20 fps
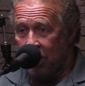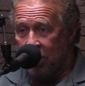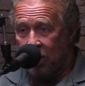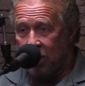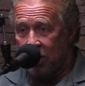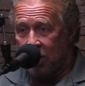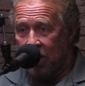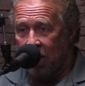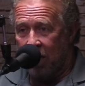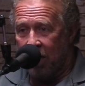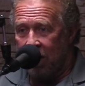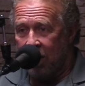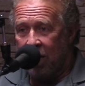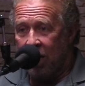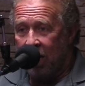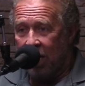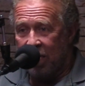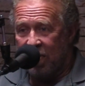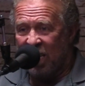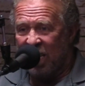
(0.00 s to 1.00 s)
It's just not
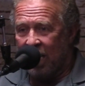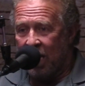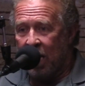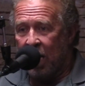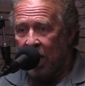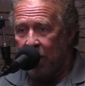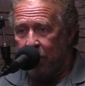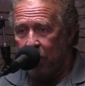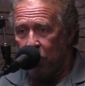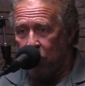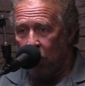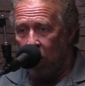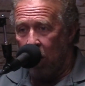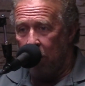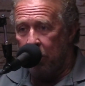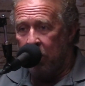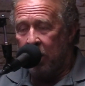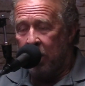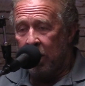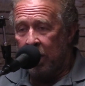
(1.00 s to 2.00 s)
it's not that kind of a
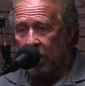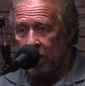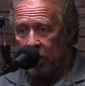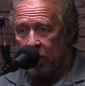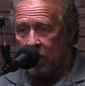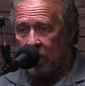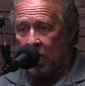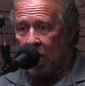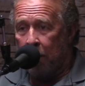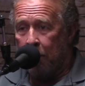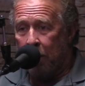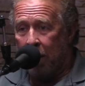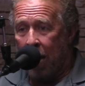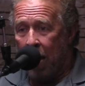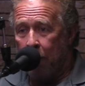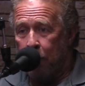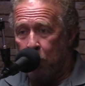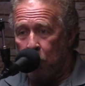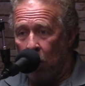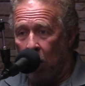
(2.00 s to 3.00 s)
job. It's a
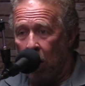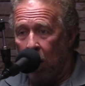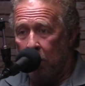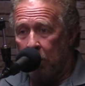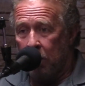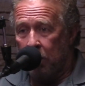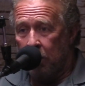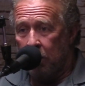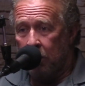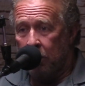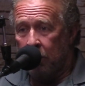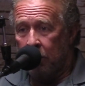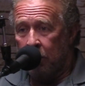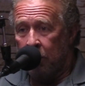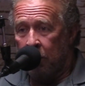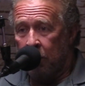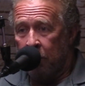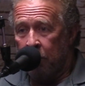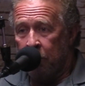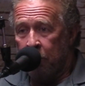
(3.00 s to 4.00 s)
stopgap job.
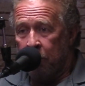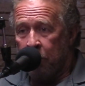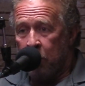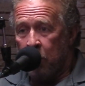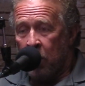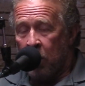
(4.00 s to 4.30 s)
Mm-hmm.